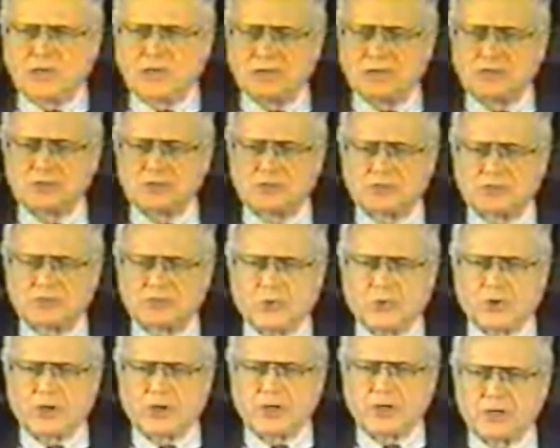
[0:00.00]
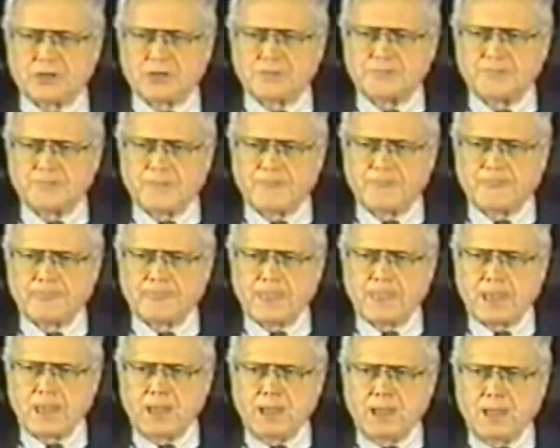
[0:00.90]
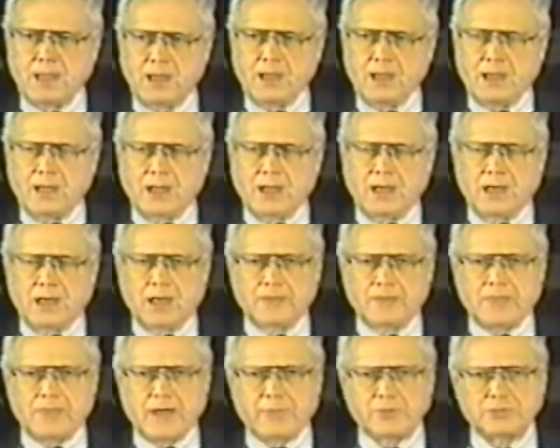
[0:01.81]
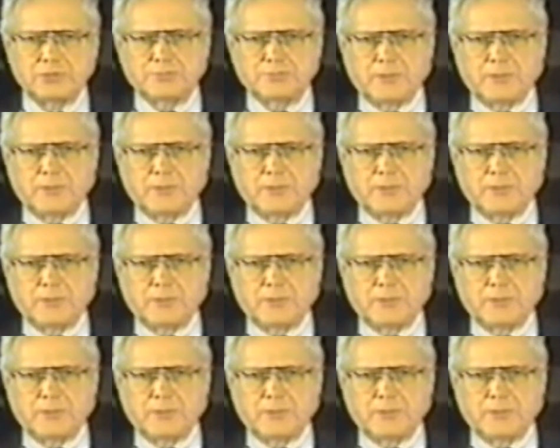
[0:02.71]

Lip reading: not destroy it. And that was